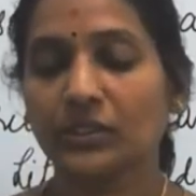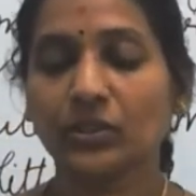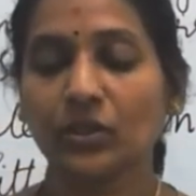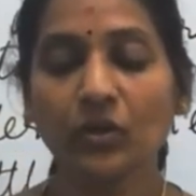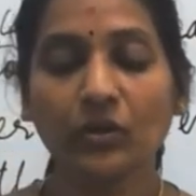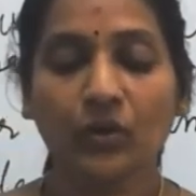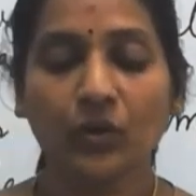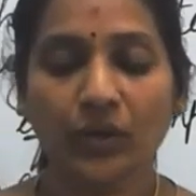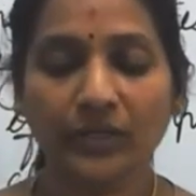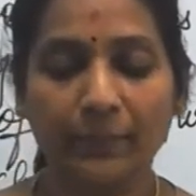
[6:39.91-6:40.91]
So
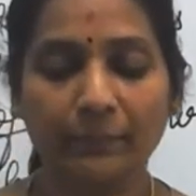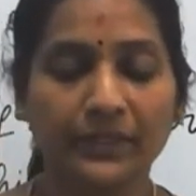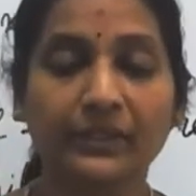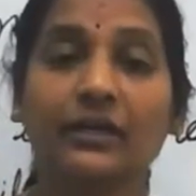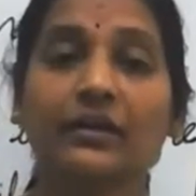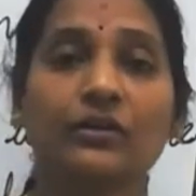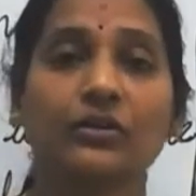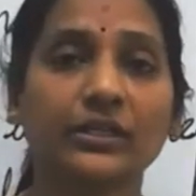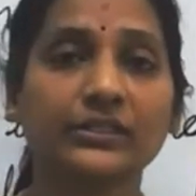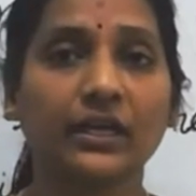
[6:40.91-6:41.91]
what happened?
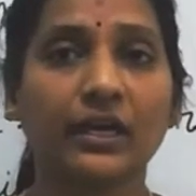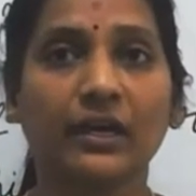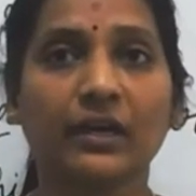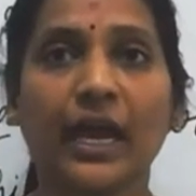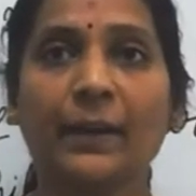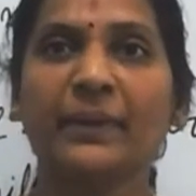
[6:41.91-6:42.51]
I